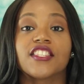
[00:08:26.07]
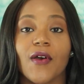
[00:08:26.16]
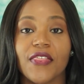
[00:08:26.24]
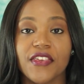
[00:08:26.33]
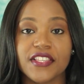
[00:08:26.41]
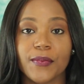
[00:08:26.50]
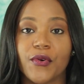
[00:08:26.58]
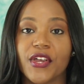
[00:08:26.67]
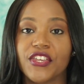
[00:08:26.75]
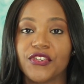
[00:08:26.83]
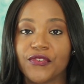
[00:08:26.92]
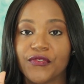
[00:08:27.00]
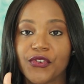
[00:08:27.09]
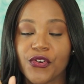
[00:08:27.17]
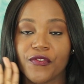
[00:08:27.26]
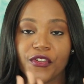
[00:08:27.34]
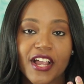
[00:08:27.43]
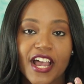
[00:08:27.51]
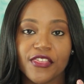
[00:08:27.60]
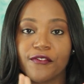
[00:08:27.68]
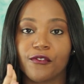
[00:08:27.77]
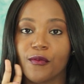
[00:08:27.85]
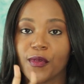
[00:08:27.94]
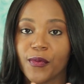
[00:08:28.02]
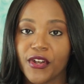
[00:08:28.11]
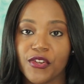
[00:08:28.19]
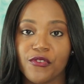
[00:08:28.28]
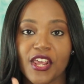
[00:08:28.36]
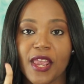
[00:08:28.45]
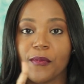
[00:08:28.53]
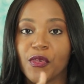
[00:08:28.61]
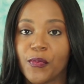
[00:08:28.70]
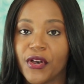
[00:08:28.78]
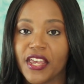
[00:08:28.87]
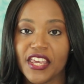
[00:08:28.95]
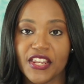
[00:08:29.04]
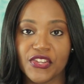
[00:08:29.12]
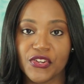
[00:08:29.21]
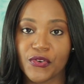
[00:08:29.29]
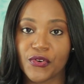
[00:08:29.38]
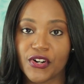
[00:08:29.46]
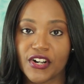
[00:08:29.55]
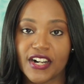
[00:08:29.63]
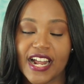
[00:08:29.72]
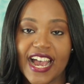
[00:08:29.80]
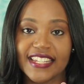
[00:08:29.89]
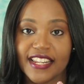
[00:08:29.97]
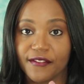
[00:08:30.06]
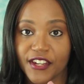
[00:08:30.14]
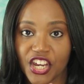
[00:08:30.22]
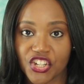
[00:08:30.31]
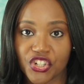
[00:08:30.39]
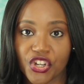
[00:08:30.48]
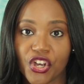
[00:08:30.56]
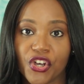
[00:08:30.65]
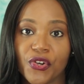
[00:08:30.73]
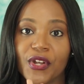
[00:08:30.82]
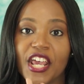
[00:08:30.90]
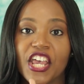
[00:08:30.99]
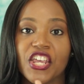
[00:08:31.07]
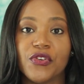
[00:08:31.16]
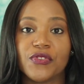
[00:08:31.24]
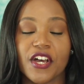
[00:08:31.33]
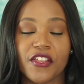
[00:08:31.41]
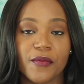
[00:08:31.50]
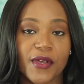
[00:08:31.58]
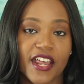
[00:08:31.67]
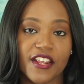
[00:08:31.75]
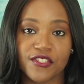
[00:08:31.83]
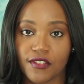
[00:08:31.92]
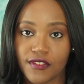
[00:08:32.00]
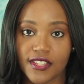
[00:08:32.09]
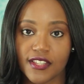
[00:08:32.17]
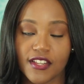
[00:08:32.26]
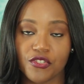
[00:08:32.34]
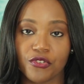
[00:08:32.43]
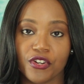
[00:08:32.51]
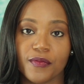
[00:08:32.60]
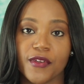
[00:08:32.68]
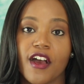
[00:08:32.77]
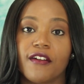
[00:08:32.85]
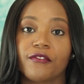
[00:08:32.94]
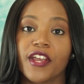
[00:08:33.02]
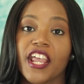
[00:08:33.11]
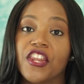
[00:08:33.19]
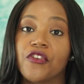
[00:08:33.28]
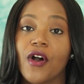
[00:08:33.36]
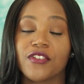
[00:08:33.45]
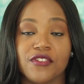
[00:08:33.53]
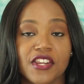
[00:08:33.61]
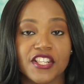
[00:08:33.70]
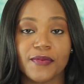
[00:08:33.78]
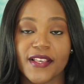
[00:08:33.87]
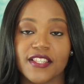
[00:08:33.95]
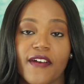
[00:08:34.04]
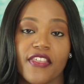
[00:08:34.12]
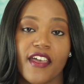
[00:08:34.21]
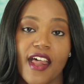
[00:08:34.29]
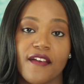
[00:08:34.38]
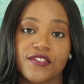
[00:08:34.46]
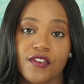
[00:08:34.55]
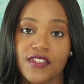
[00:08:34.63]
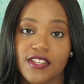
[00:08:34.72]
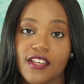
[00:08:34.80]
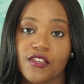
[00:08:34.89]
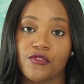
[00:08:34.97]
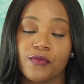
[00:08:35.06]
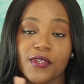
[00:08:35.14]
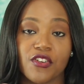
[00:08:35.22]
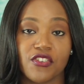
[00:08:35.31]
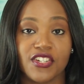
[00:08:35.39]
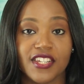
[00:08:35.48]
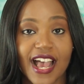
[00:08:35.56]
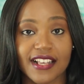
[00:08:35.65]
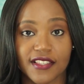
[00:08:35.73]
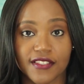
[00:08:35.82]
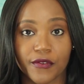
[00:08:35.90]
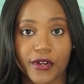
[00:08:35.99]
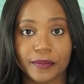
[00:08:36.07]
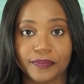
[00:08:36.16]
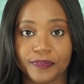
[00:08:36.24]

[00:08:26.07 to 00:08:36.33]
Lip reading: So at this point, you're filling out the form, you put in your name, you put in your identification code, you tell them what kind of services that you're going to be offering, and you also need to specify the kind of services that you would be charging taxes for.